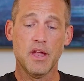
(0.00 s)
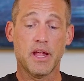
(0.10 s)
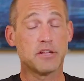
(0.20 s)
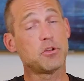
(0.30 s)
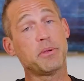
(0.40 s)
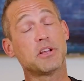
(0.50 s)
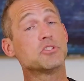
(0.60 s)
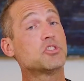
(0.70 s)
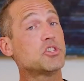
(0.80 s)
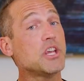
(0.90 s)
And so because
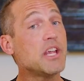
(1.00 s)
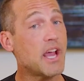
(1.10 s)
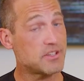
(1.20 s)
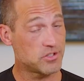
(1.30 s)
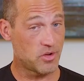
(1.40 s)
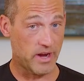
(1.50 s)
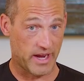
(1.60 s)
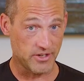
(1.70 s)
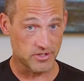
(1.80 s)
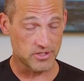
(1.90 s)
she has no
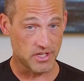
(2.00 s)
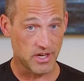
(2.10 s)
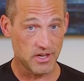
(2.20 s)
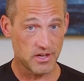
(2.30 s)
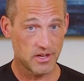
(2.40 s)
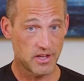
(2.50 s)
agency,